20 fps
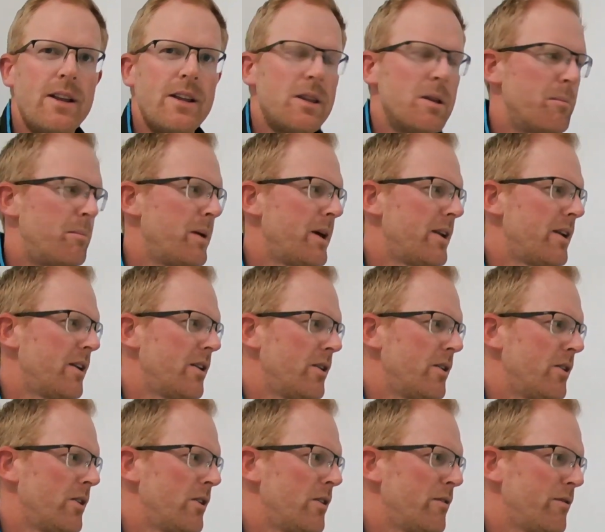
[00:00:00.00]
the better
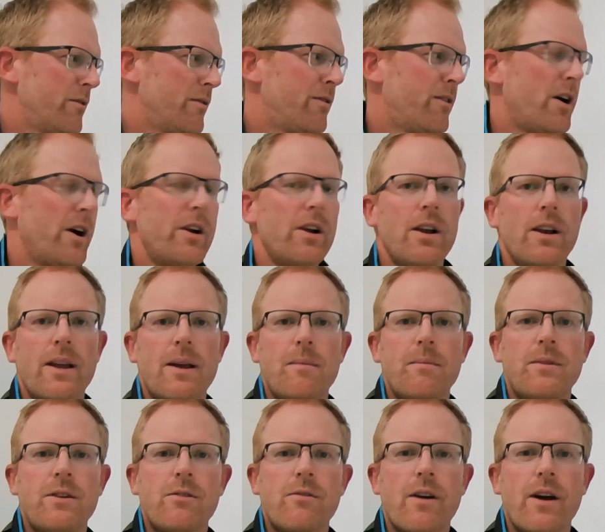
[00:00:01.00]
her final
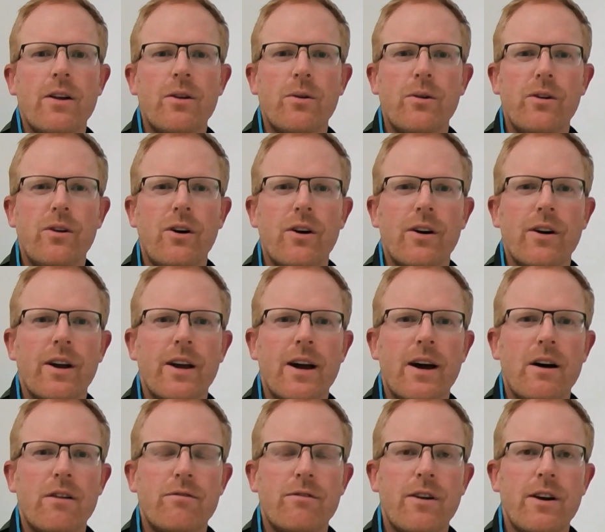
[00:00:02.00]
empty rate or not in
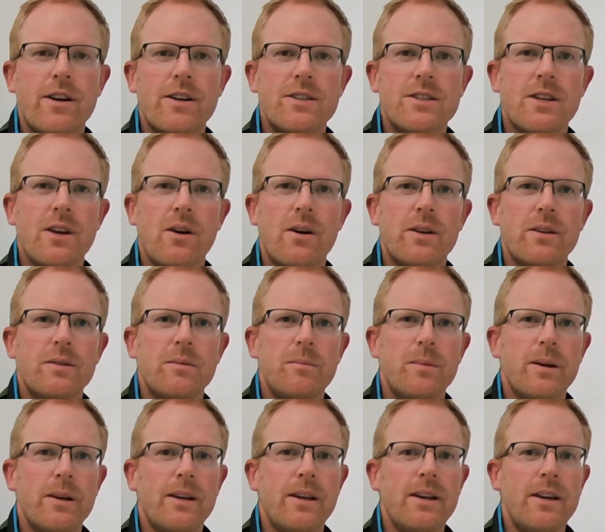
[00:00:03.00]
calf rate is going to
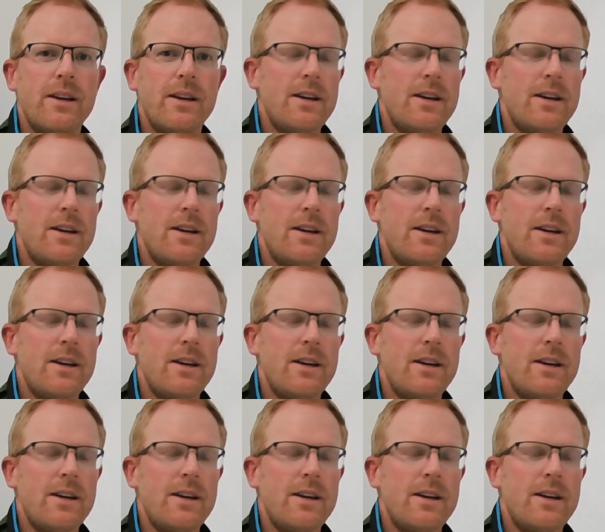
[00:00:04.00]
be.